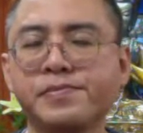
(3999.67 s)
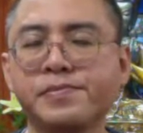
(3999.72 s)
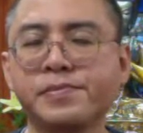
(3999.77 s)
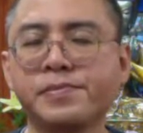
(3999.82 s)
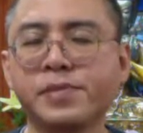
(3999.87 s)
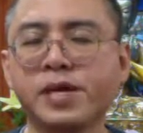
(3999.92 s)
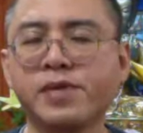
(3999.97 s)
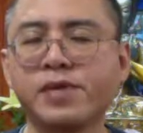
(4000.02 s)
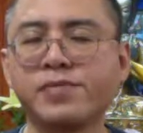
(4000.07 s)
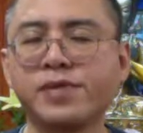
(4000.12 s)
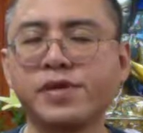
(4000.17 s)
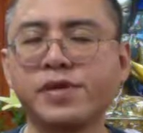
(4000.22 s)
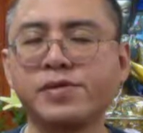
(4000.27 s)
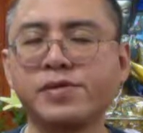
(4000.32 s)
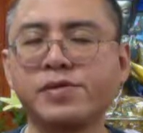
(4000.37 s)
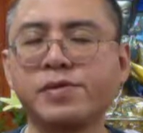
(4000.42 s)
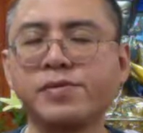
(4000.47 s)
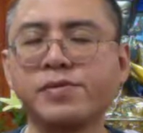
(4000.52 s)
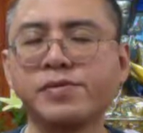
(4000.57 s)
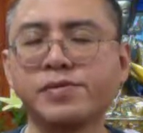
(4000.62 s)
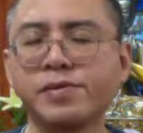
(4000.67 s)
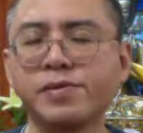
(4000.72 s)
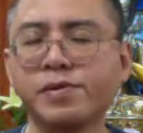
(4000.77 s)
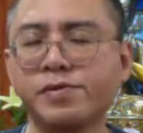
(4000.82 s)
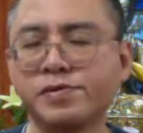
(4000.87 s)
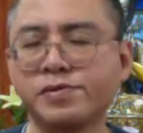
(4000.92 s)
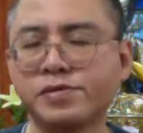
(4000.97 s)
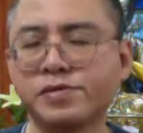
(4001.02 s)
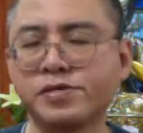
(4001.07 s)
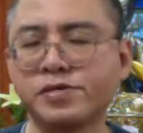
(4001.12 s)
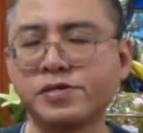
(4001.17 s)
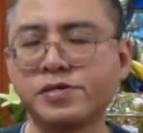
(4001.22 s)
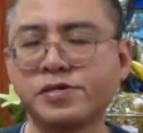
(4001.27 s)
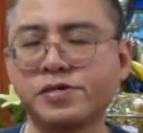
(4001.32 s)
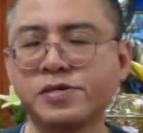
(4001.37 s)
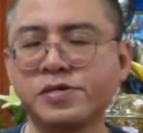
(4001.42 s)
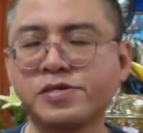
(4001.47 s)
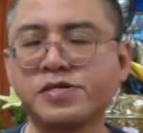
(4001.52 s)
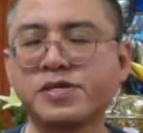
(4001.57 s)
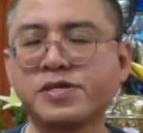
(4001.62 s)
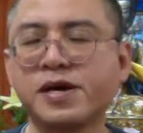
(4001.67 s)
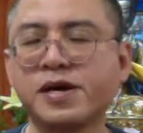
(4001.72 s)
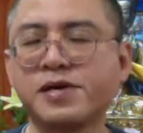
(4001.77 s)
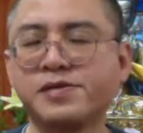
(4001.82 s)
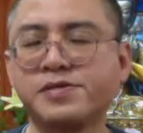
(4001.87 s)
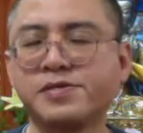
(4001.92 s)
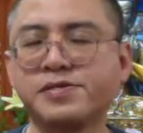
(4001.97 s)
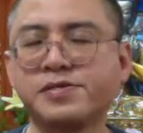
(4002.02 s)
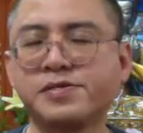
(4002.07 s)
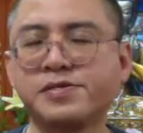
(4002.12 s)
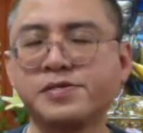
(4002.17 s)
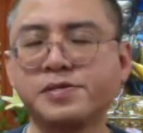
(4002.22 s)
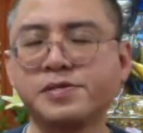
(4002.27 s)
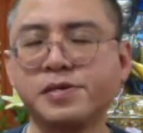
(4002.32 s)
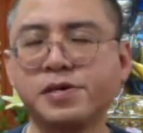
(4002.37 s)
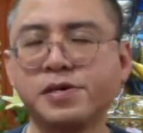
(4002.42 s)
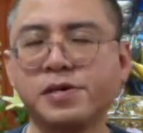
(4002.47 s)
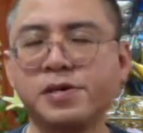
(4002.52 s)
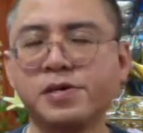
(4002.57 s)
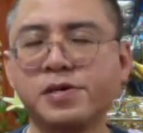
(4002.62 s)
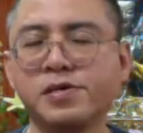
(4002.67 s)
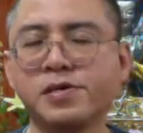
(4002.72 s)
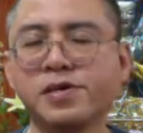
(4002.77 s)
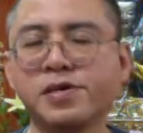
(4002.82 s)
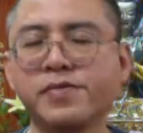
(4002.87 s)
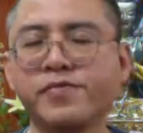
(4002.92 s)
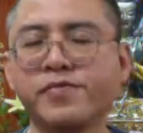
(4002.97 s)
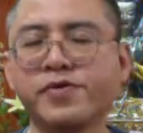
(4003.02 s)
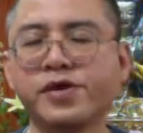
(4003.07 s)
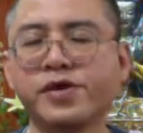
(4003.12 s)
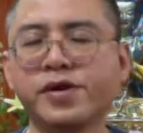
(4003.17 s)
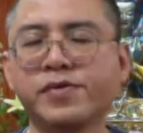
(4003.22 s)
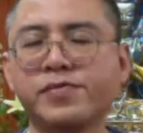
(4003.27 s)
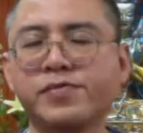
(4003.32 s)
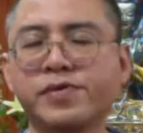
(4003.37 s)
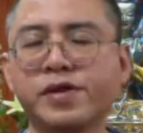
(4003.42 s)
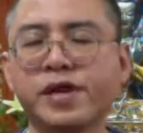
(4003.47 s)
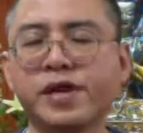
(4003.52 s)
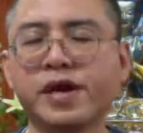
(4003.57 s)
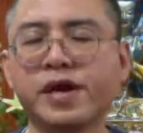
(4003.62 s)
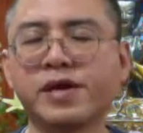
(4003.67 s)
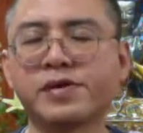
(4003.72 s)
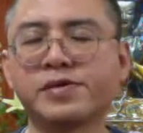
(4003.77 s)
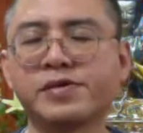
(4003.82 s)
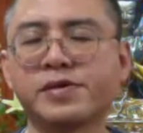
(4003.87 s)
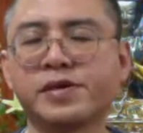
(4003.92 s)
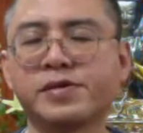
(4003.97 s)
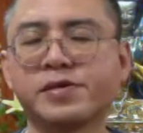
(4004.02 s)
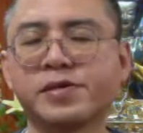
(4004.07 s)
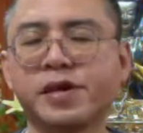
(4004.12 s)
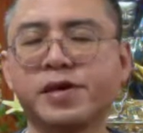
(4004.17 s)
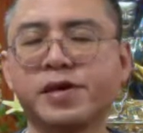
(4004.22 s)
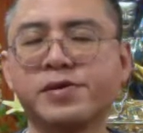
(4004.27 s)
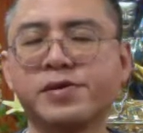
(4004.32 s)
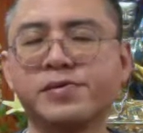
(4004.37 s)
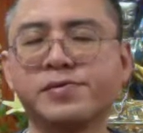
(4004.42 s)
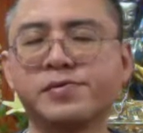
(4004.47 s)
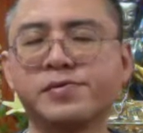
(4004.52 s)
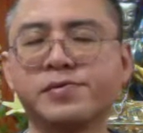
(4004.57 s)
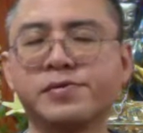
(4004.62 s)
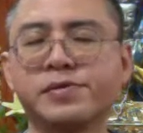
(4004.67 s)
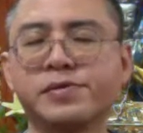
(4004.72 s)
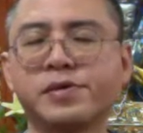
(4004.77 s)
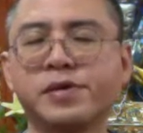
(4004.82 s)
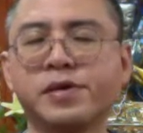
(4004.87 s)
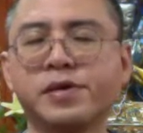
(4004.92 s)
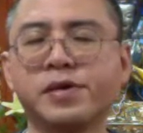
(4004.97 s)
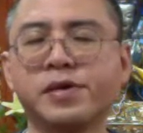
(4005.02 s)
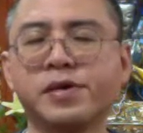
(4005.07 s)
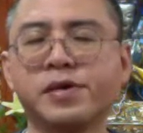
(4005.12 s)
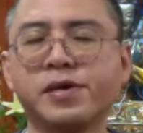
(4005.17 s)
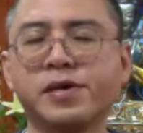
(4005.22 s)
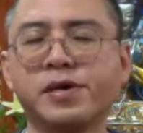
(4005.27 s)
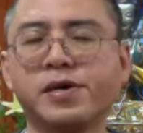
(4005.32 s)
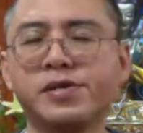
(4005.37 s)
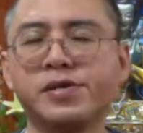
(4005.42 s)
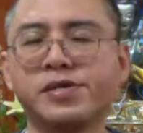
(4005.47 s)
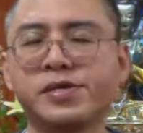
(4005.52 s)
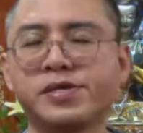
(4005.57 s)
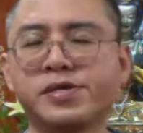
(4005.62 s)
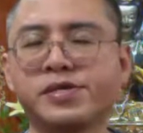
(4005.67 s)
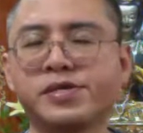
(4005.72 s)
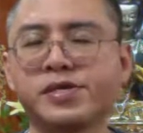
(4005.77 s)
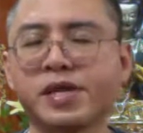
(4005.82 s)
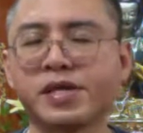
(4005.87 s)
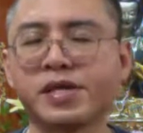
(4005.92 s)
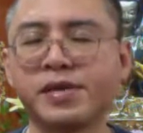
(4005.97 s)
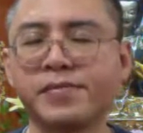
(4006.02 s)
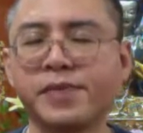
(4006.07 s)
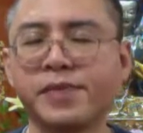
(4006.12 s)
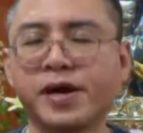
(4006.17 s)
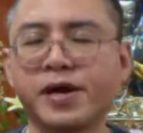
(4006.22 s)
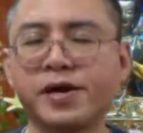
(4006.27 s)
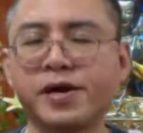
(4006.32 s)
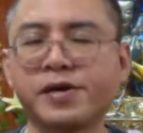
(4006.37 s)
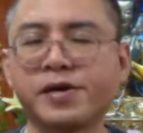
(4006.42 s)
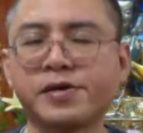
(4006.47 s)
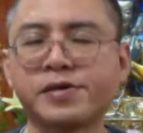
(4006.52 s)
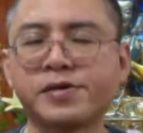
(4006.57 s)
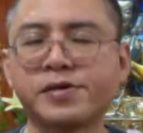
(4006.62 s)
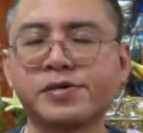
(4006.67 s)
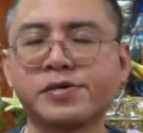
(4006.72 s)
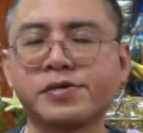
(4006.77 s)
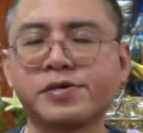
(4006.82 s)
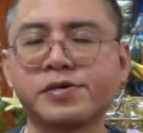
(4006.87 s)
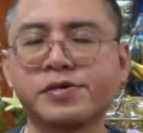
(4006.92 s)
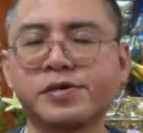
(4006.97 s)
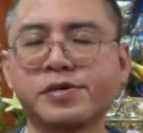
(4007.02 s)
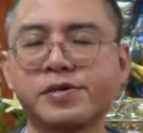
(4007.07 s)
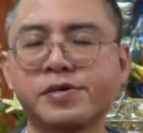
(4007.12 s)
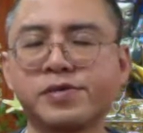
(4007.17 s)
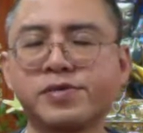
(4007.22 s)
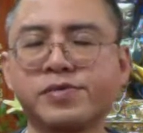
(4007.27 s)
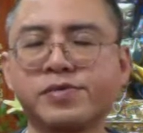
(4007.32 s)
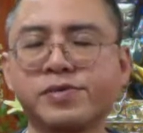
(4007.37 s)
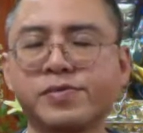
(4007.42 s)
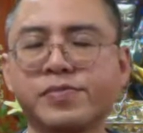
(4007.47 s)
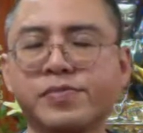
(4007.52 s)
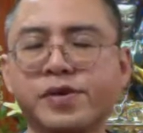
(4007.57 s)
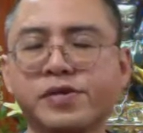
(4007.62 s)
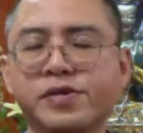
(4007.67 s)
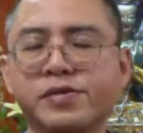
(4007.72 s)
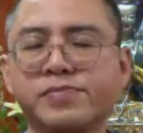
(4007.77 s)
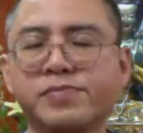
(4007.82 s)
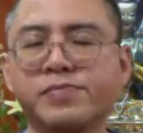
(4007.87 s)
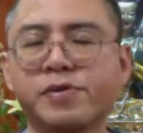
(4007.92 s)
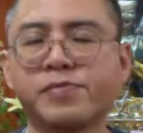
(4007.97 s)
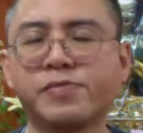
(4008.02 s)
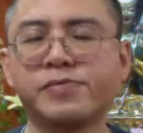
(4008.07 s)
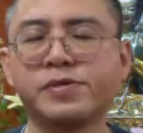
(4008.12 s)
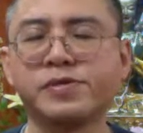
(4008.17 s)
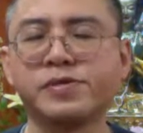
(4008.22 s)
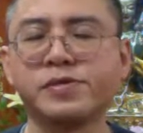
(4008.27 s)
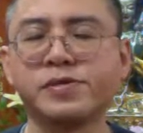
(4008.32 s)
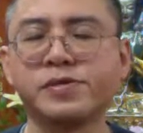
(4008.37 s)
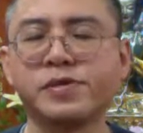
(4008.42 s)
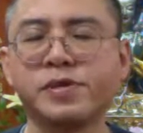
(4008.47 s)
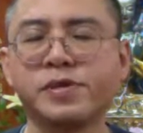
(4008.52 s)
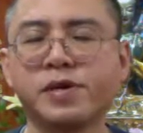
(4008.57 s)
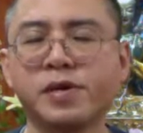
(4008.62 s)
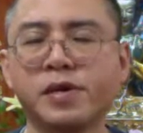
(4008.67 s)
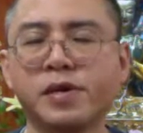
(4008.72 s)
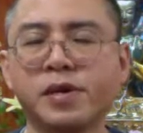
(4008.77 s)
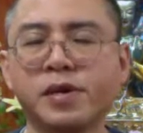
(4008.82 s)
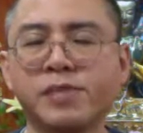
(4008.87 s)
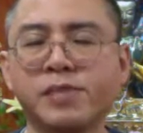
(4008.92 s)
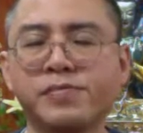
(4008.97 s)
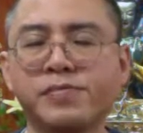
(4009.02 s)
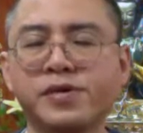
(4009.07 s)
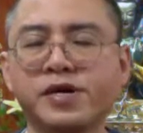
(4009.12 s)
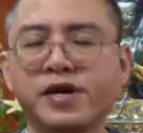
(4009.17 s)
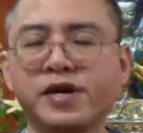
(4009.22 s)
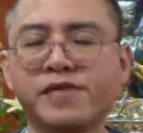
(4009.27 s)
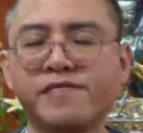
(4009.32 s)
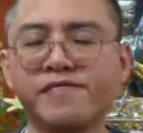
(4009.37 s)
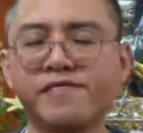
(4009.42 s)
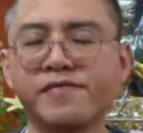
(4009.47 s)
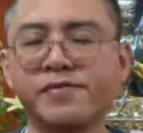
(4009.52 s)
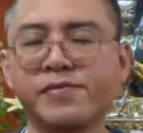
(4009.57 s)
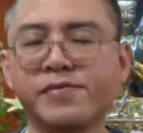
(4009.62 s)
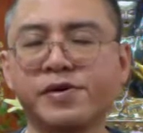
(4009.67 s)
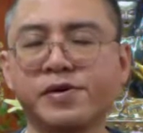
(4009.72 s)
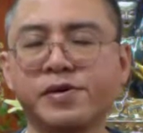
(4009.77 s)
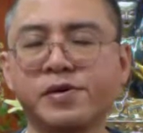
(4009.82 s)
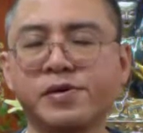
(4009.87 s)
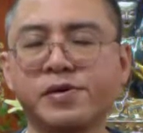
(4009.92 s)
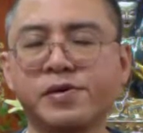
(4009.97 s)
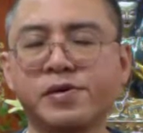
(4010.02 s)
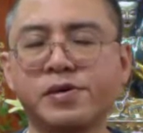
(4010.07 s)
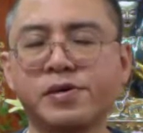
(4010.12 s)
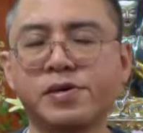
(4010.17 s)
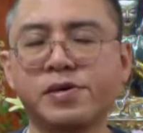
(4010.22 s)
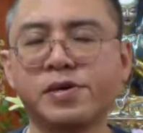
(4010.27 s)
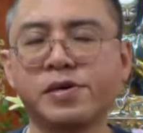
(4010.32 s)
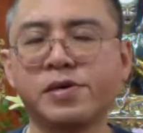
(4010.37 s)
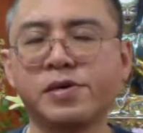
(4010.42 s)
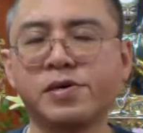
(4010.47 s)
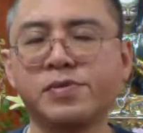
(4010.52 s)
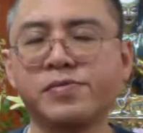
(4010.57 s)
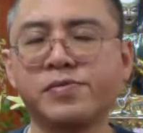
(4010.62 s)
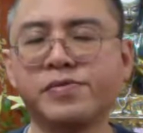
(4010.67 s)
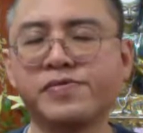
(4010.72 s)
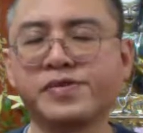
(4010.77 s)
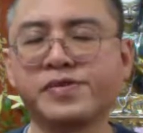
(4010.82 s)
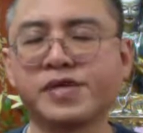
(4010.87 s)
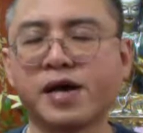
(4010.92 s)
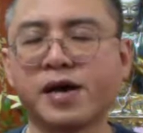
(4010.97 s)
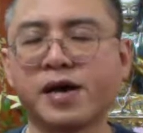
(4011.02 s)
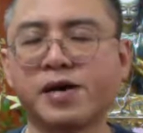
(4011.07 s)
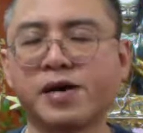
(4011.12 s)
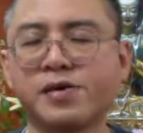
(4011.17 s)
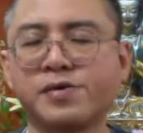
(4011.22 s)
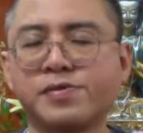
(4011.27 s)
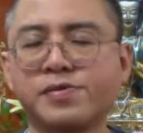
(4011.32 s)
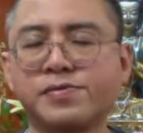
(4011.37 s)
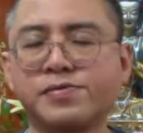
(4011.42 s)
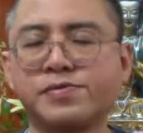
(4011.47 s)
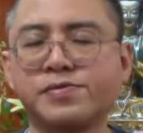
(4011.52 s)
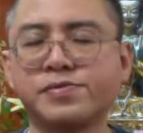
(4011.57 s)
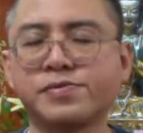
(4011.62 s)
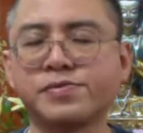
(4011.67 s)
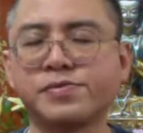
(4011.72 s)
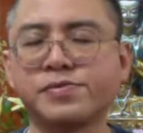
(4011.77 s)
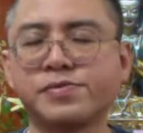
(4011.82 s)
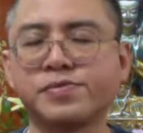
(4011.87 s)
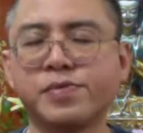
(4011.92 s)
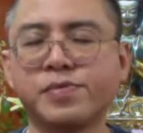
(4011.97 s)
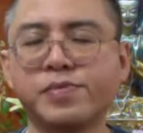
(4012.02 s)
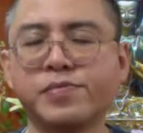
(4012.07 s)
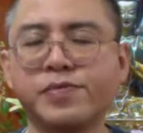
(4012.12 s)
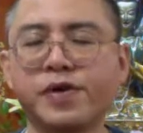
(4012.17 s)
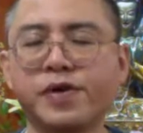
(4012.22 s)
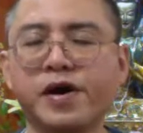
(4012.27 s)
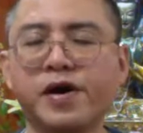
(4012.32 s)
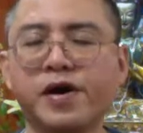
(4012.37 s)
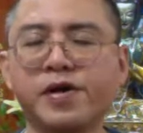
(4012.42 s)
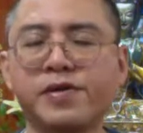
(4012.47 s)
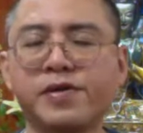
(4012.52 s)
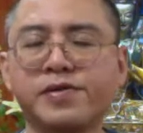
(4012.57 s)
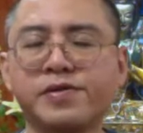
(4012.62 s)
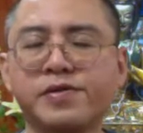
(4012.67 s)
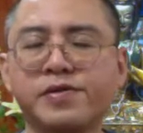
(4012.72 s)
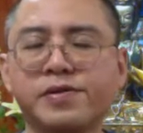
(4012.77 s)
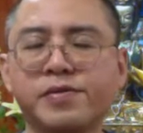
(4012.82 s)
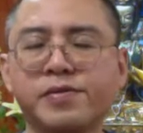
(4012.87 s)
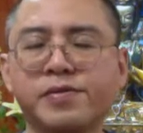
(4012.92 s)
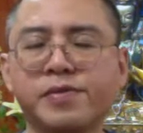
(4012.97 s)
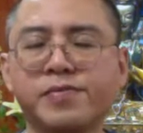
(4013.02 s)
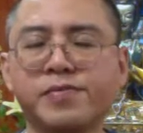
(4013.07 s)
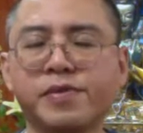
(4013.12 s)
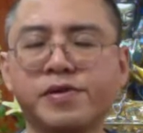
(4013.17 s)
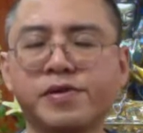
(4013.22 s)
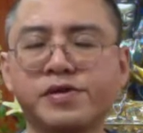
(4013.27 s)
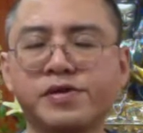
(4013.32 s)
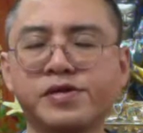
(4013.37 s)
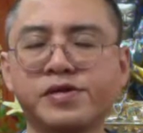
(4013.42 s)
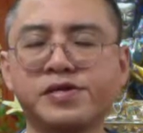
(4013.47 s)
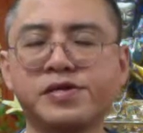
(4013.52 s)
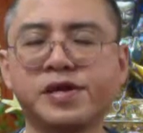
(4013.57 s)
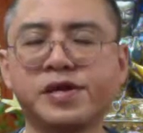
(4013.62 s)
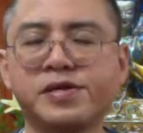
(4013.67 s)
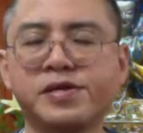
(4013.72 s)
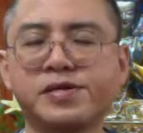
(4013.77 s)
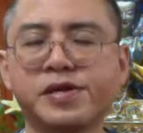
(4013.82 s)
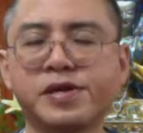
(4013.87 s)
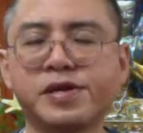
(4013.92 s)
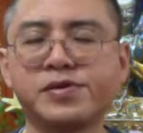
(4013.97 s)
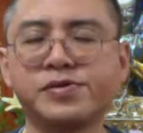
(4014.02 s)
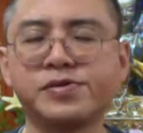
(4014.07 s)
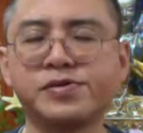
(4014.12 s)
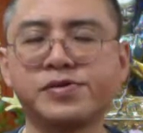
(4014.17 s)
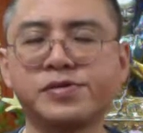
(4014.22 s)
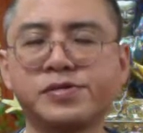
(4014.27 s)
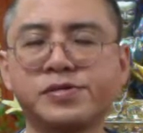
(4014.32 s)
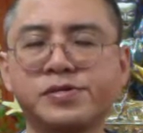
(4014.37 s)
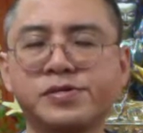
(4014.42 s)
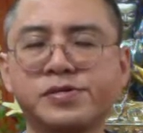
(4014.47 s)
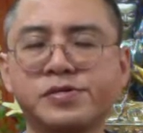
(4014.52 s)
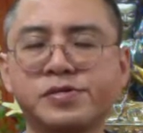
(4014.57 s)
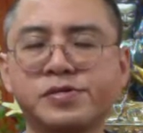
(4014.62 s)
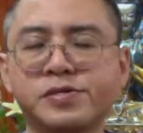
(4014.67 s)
And when no thought is in sight, see if we can relax ourselves and just settle back into the present moment. Be comfortable with sounds, with breath, with bodily sensations,